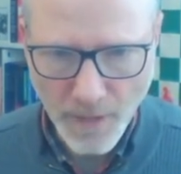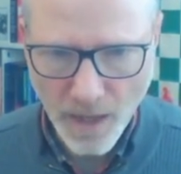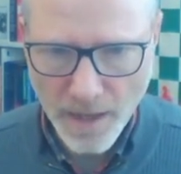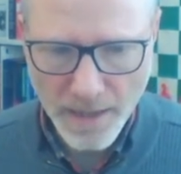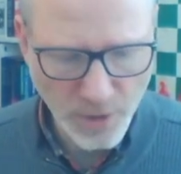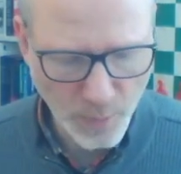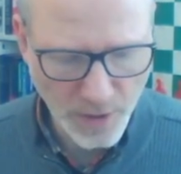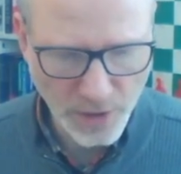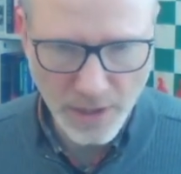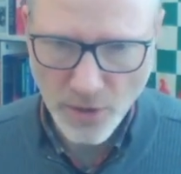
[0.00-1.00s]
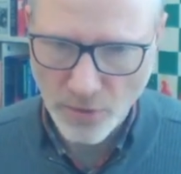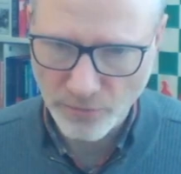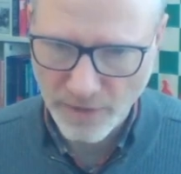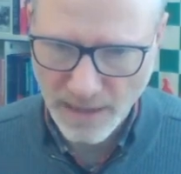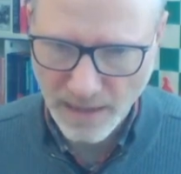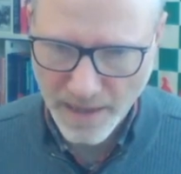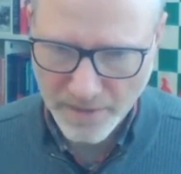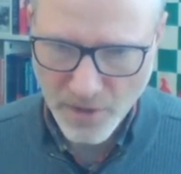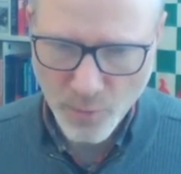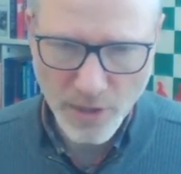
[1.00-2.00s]
I especially don't really like
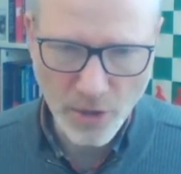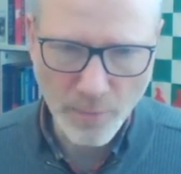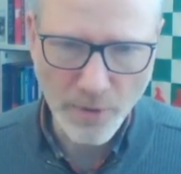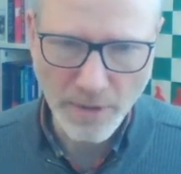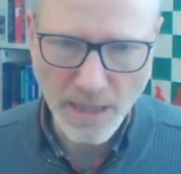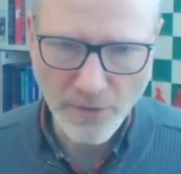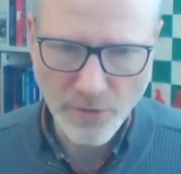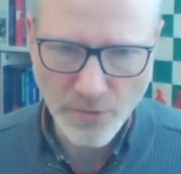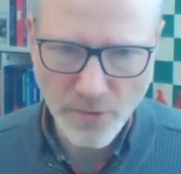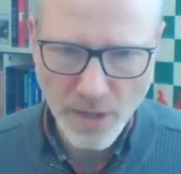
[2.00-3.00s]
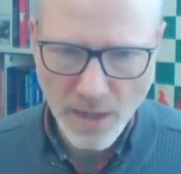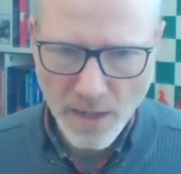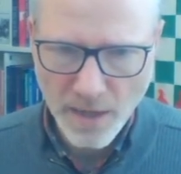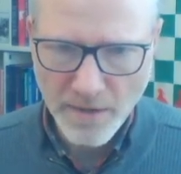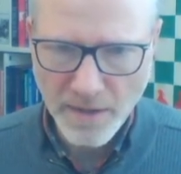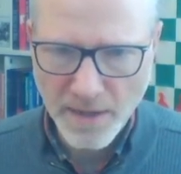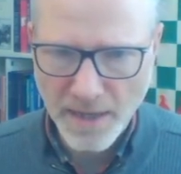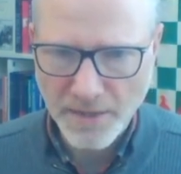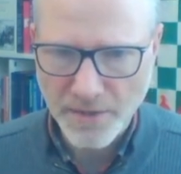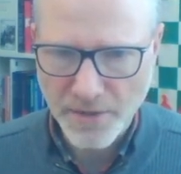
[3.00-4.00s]
this bishop on e2. The
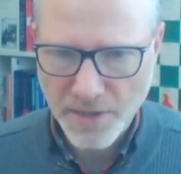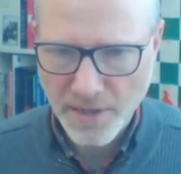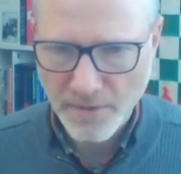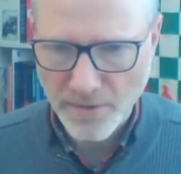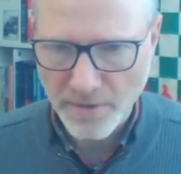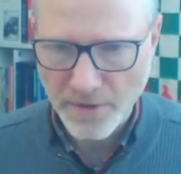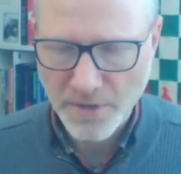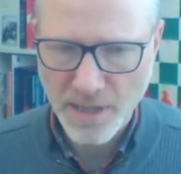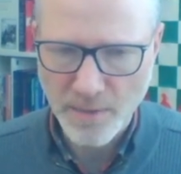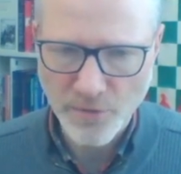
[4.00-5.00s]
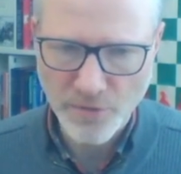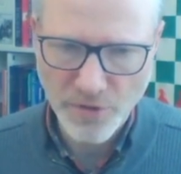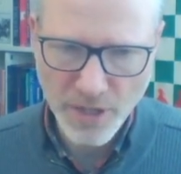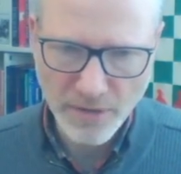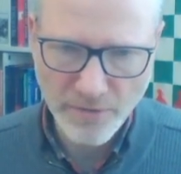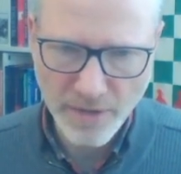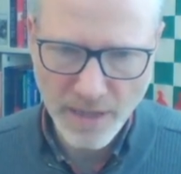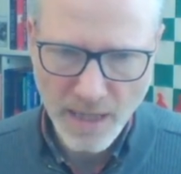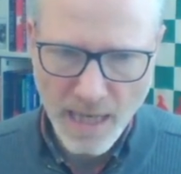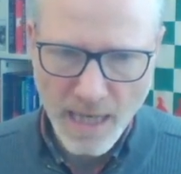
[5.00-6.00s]
knights are still on the same trajectory.
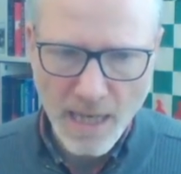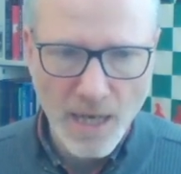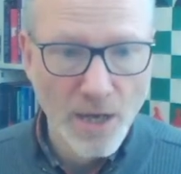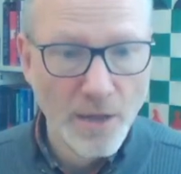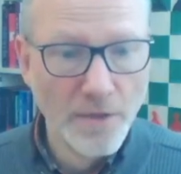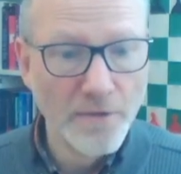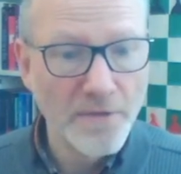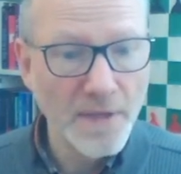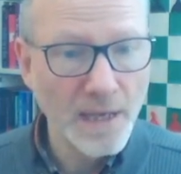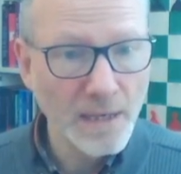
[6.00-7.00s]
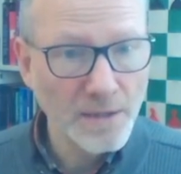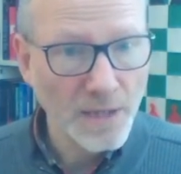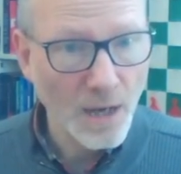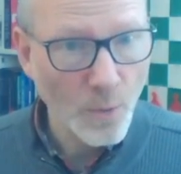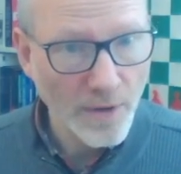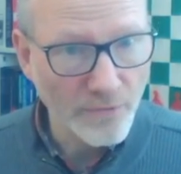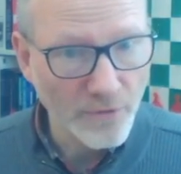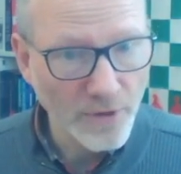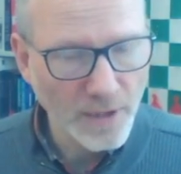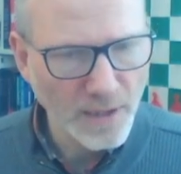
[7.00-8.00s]
The thing is,
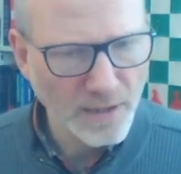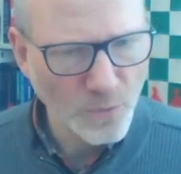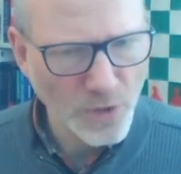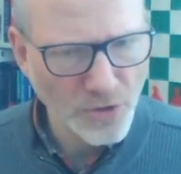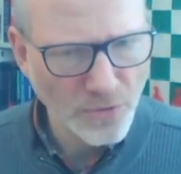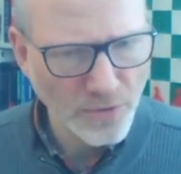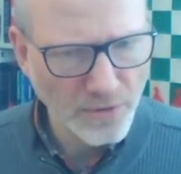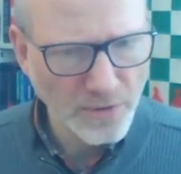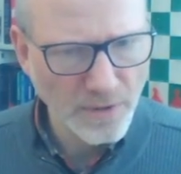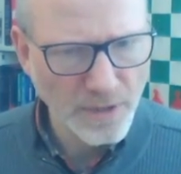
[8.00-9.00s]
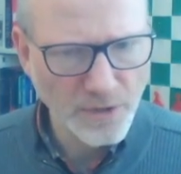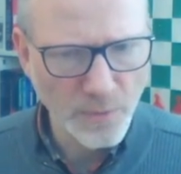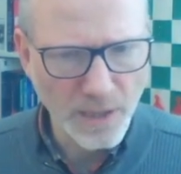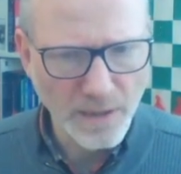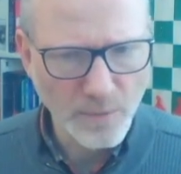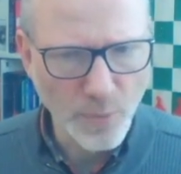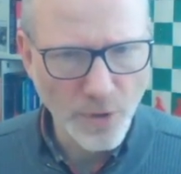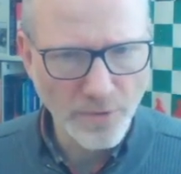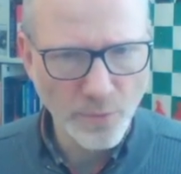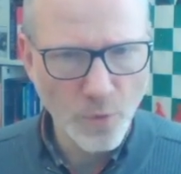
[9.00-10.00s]
however, and we should not underestimate, that
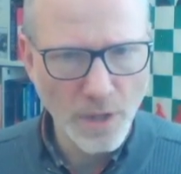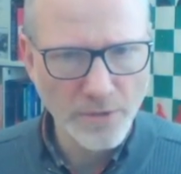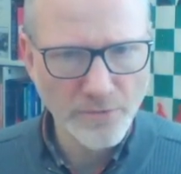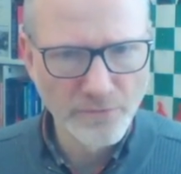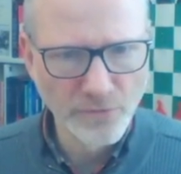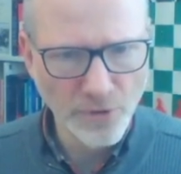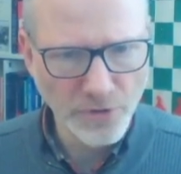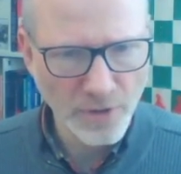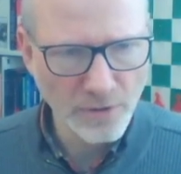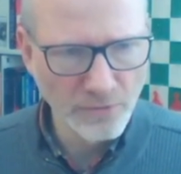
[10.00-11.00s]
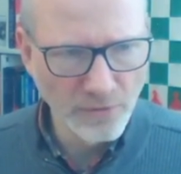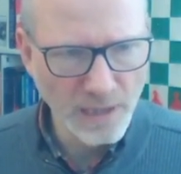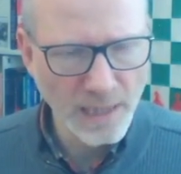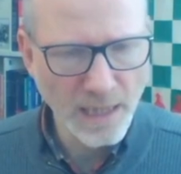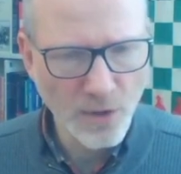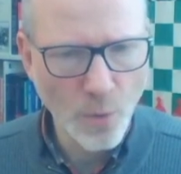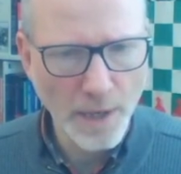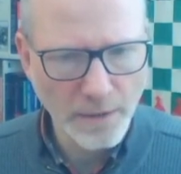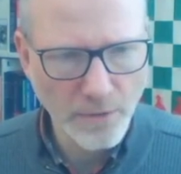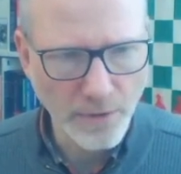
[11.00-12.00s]
both of white's rooks are really
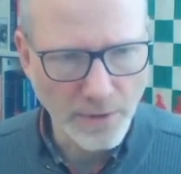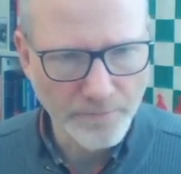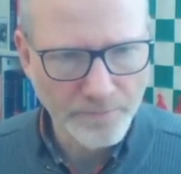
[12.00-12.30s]
quite good.